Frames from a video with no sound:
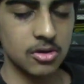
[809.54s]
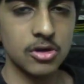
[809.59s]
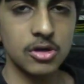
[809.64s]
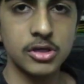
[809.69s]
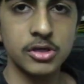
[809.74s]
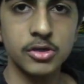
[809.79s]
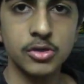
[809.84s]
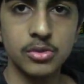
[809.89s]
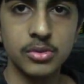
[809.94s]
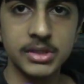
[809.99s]
all
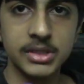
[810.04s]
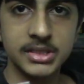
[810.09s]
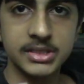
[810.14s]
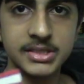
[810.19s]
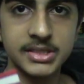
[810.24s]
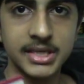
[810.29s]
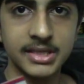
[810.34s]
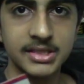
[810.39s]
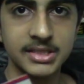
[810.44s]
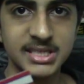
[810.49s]
you do is
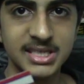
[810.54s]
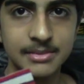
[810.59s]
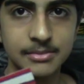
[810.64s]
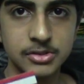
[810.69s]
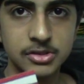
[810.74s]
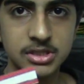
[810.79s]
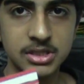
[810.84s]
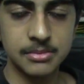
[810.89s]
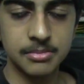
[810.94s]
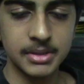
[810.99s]
take the same
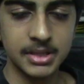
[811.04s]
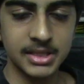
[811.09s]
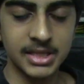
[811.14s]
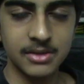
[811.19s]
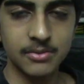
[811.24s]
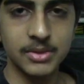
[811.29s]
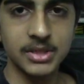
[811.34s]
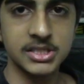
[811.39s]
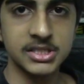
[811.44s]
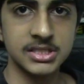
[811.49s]
strip and
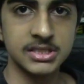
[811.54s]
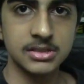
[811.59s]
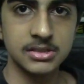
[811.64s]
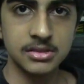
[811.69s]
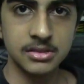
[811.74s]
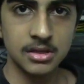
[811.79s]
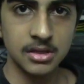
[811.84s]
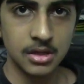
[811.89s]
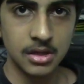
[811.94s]
then we'll just